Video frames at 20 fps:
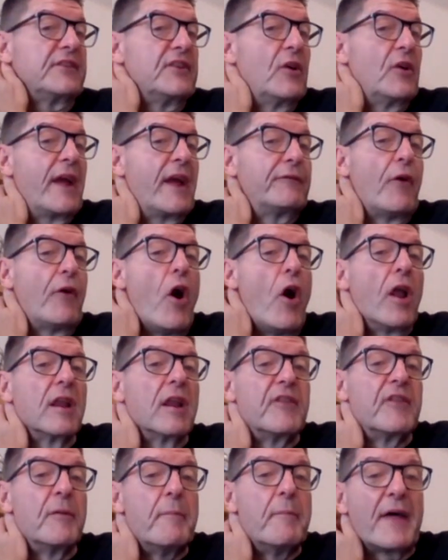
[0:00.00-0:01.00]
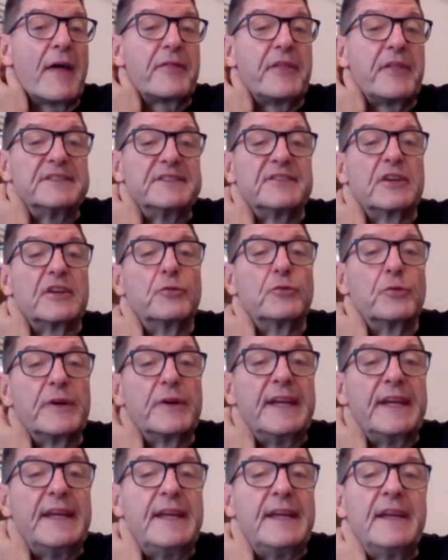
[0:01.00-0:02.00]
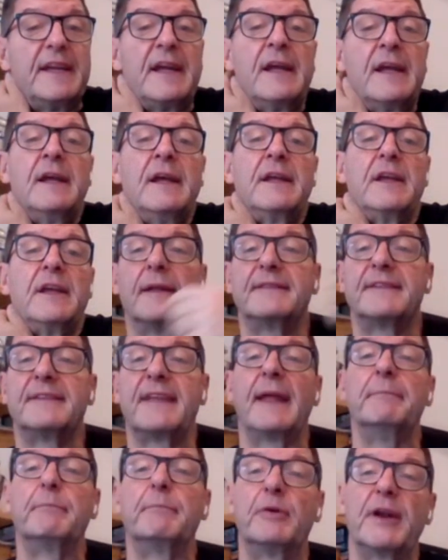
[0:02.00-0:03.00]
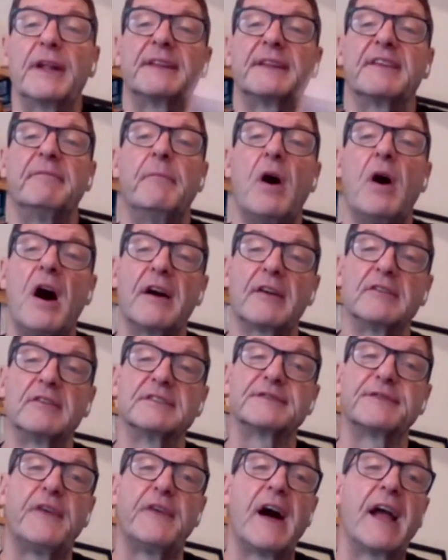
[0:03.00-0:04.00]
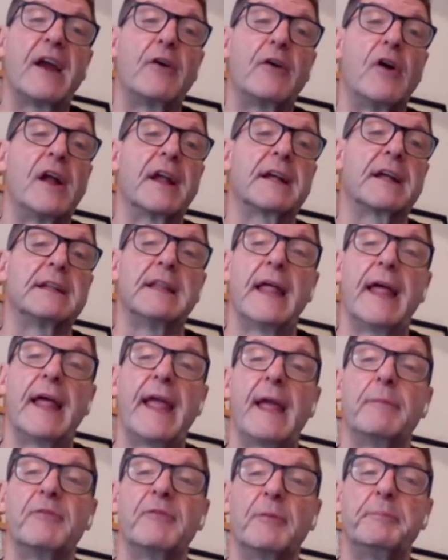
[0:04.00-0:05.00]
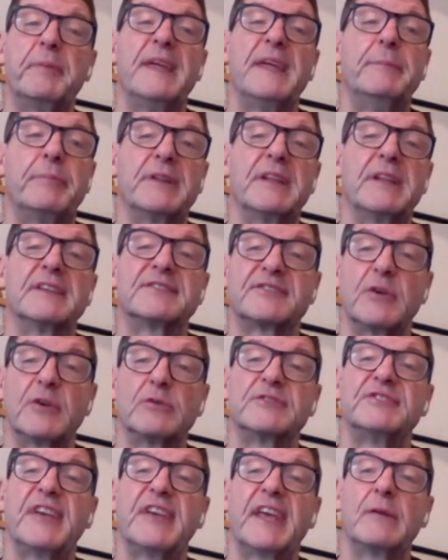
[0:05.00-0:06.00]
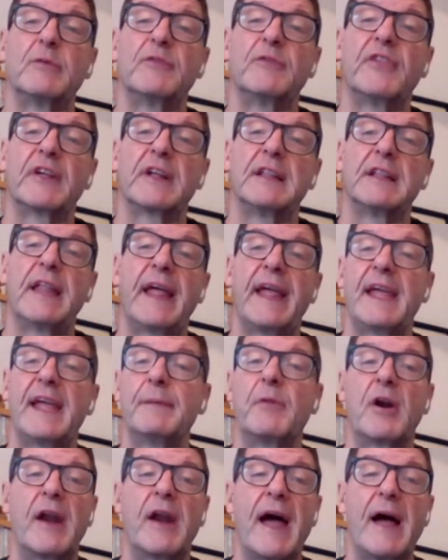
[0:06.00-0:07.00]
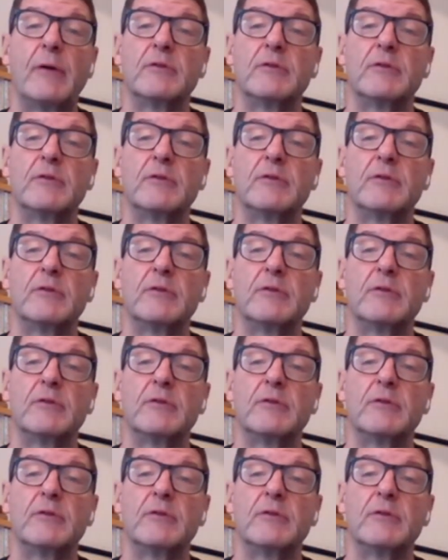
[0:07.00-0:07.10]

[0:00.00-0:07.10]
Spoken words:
If all of the methods agree, 10 predictive models fire on a claim, the people associated with the claim are